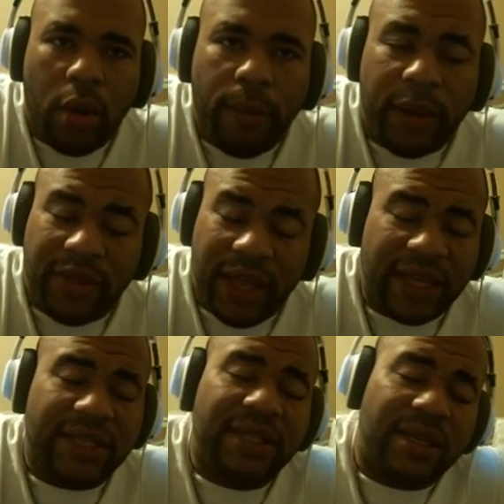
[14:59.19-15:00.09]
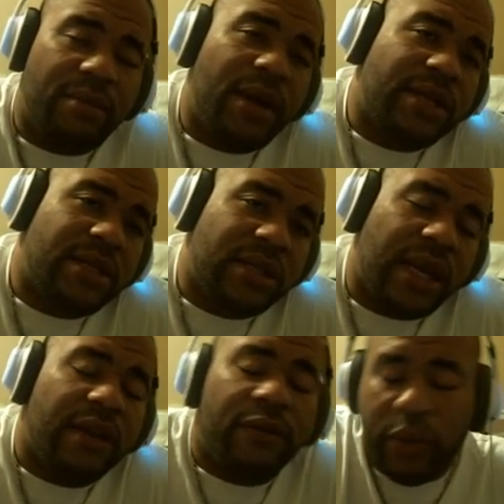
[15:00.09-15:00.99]
but they can send a message that
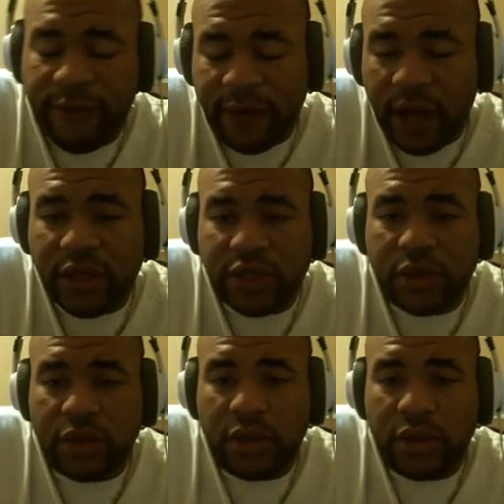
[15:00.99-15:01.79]
if we find you,